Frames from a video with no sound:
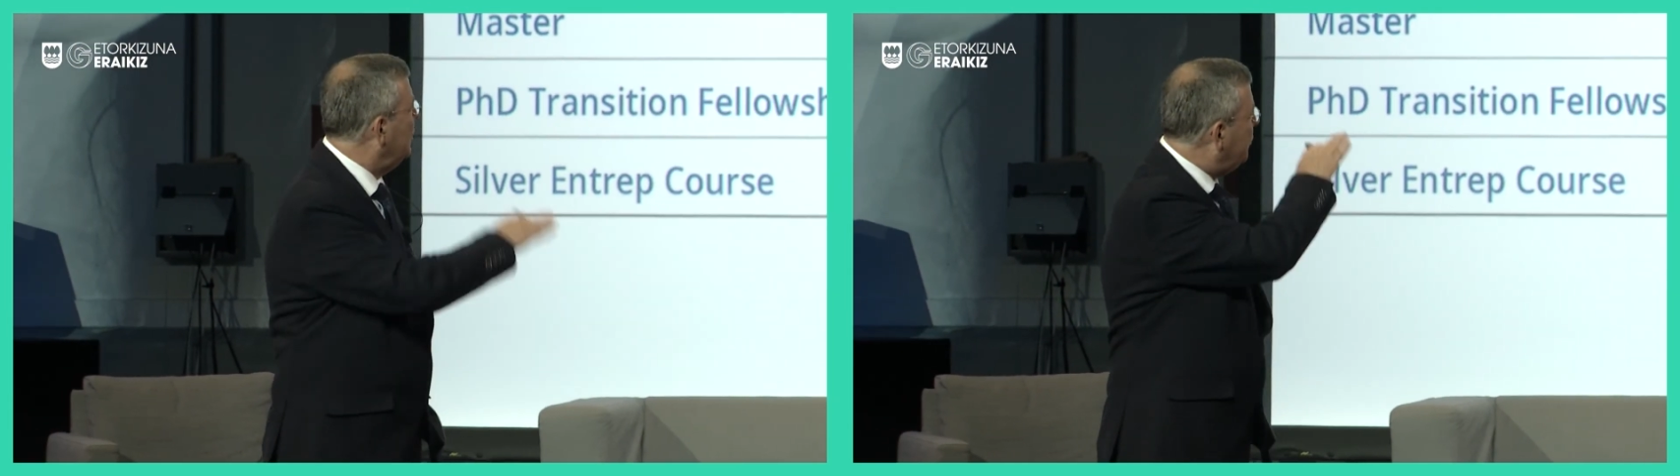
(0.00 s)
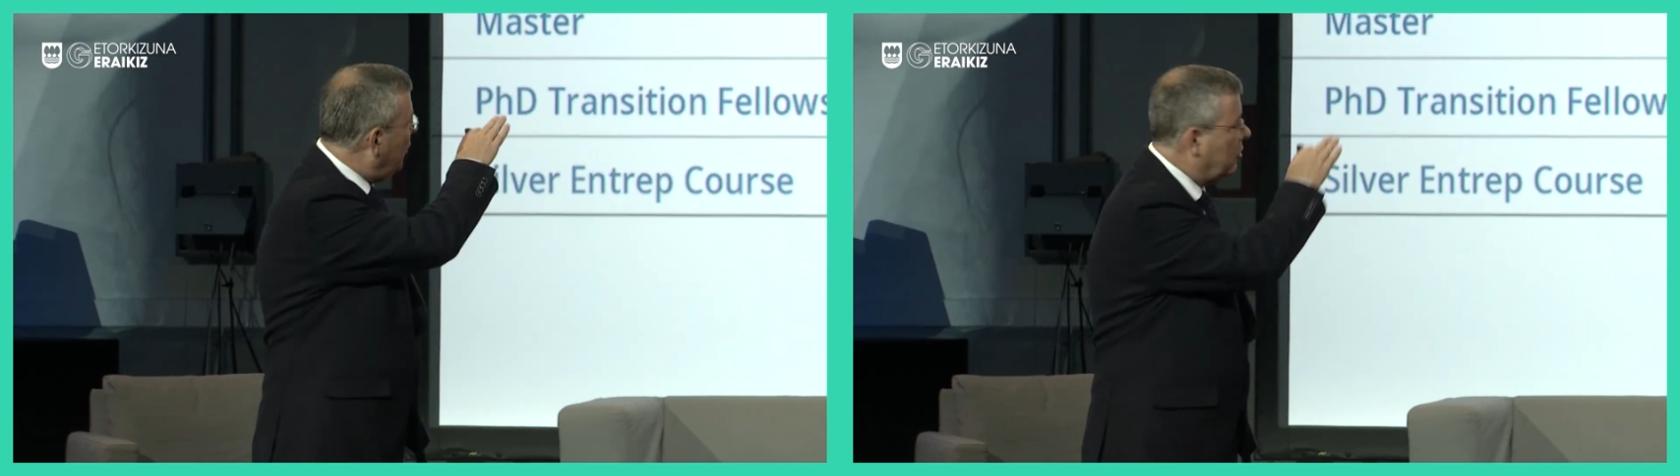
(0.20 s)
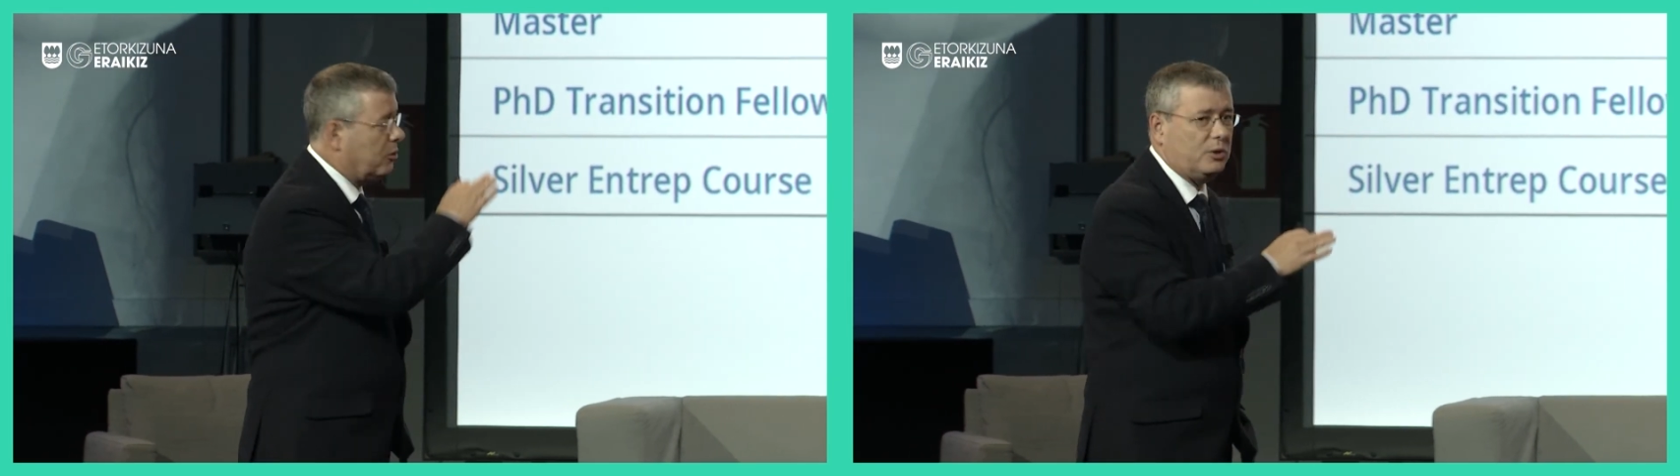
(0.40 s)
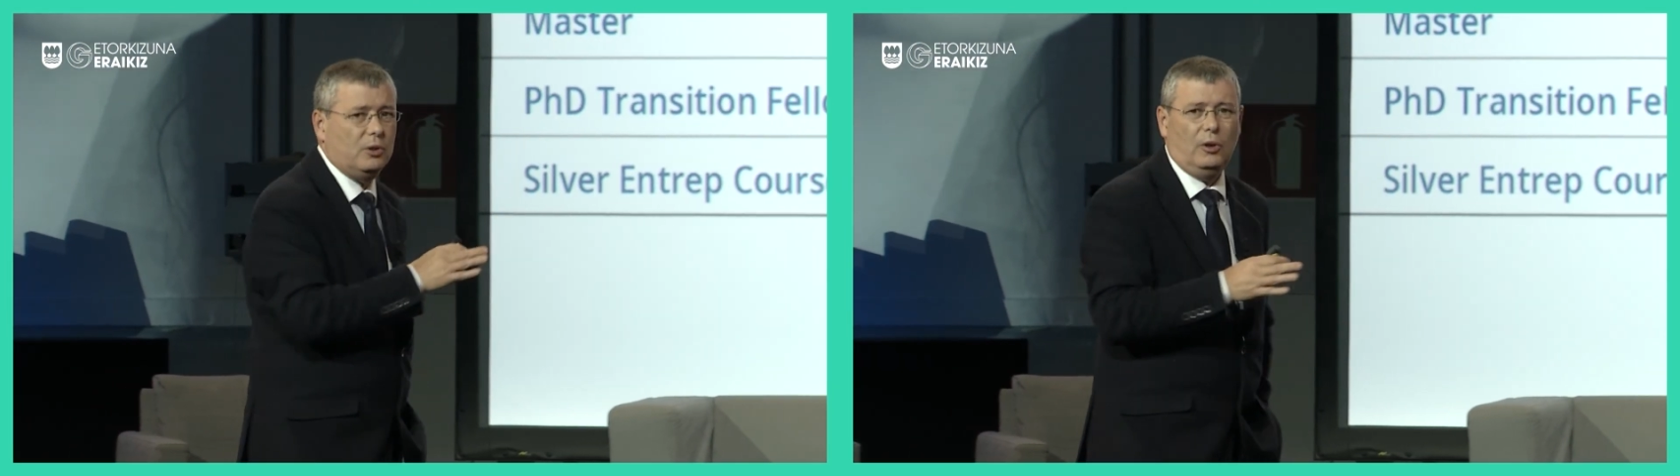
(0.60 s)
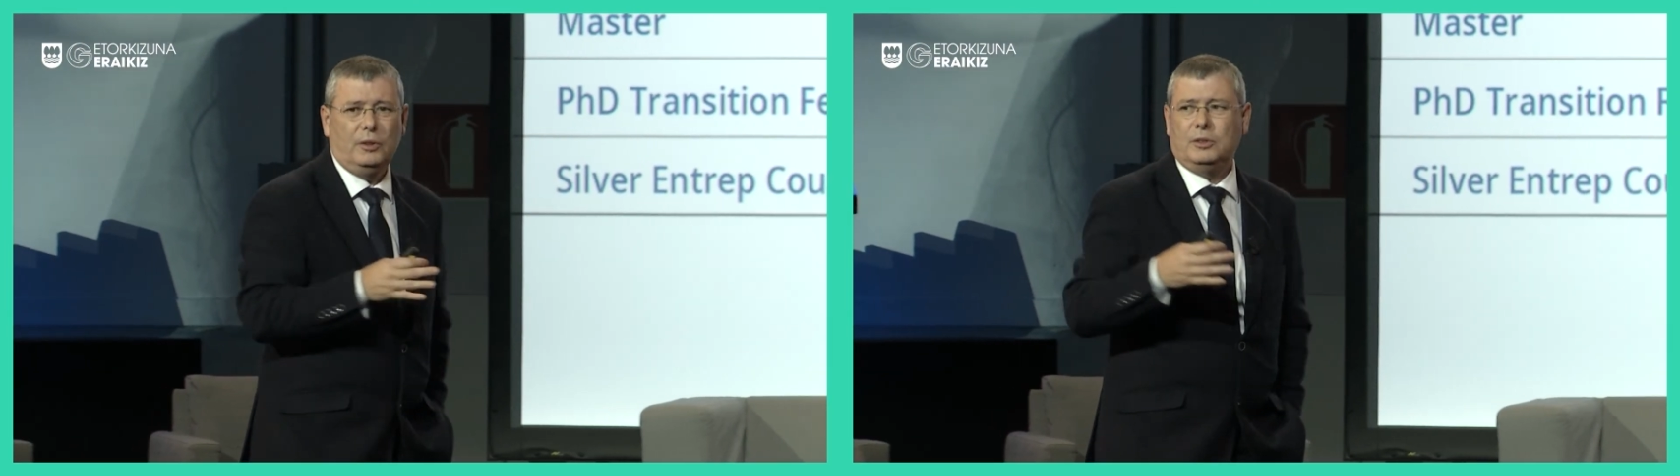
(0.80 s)
uh, focused
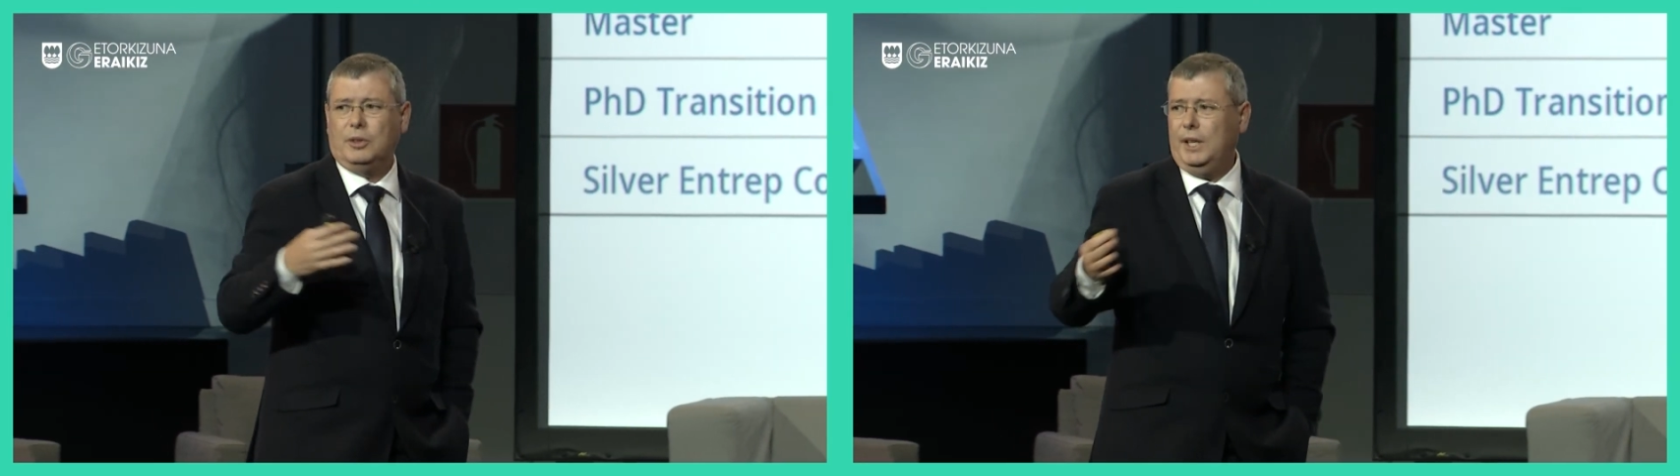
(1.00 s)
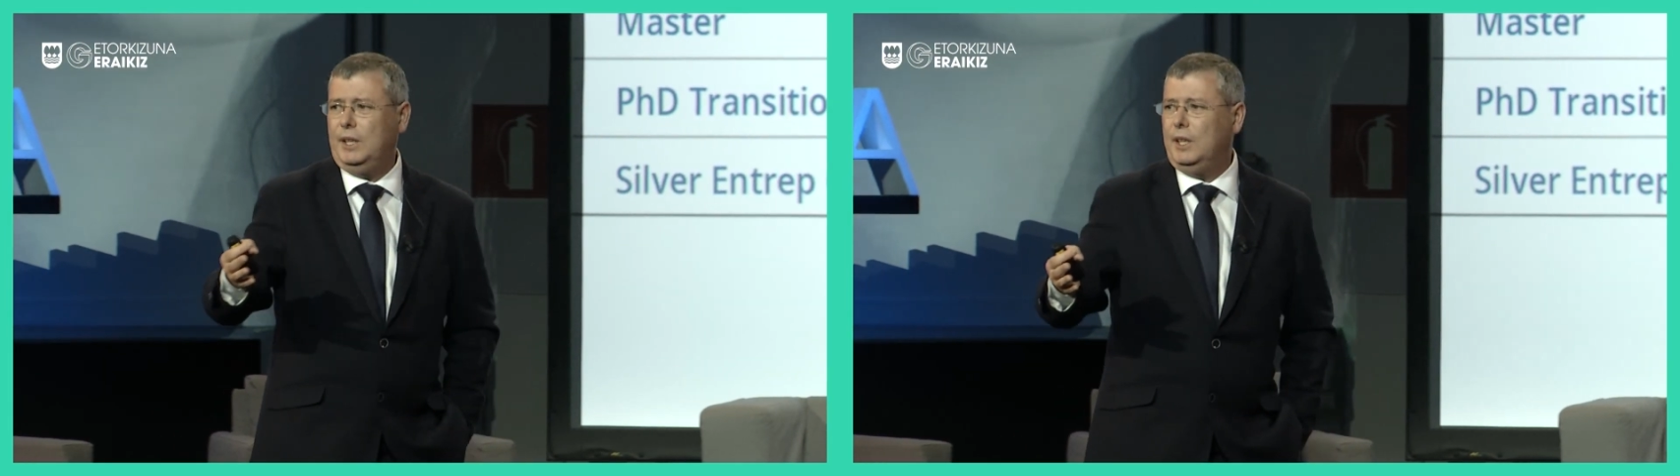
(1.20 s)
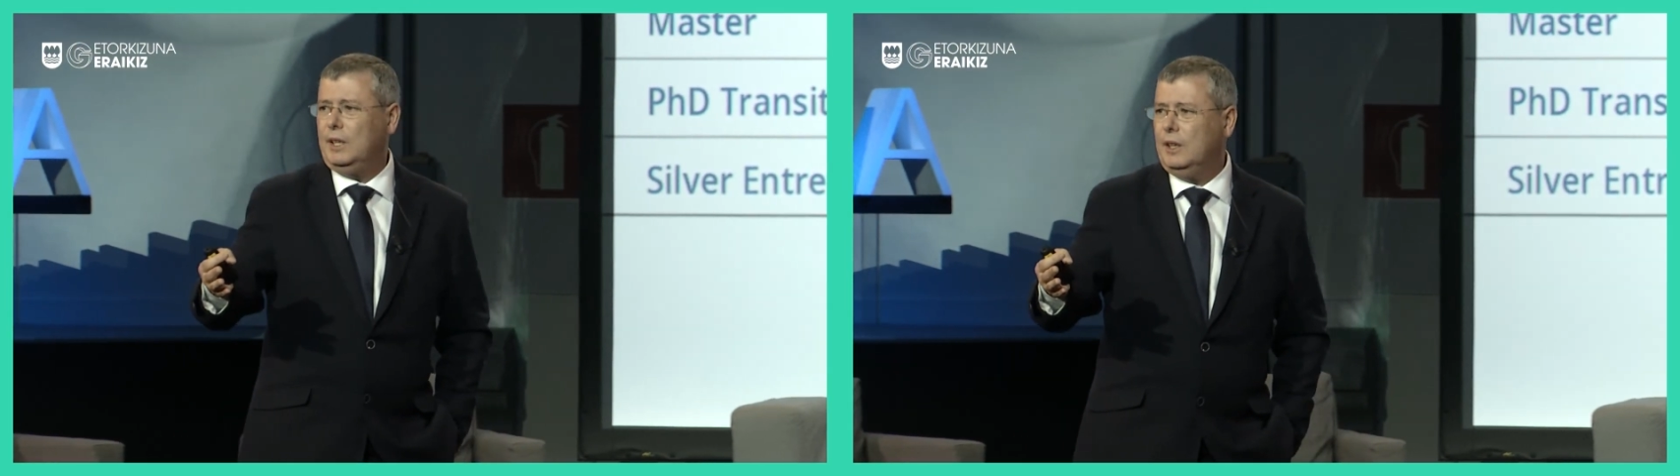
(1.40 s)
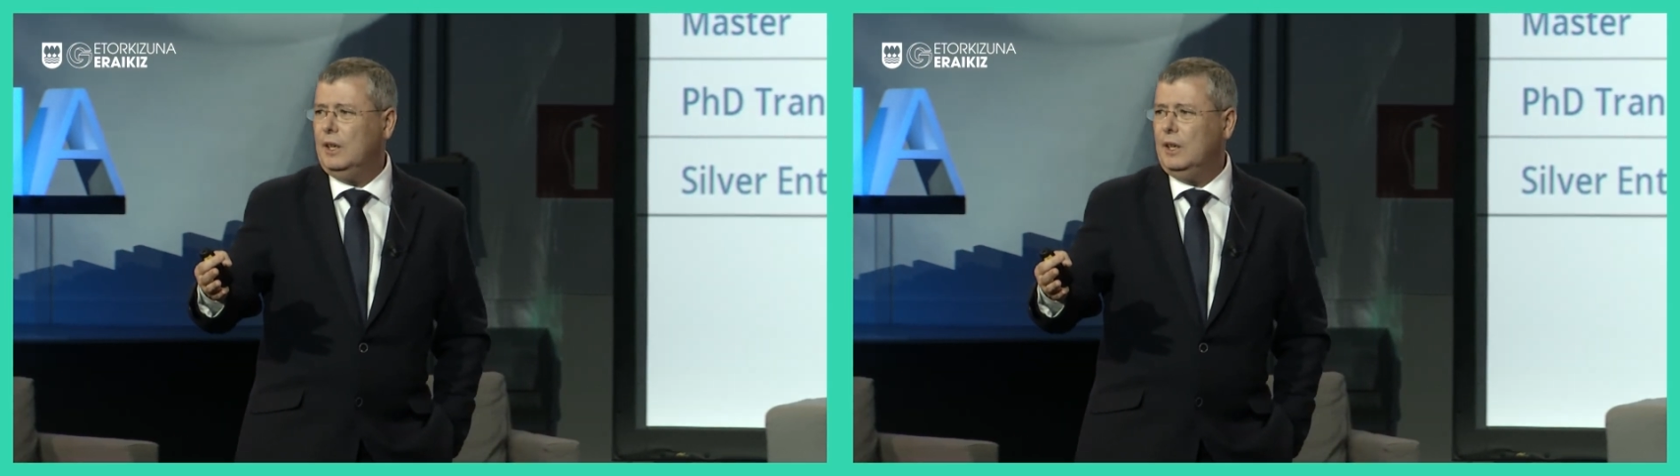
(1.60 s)
on training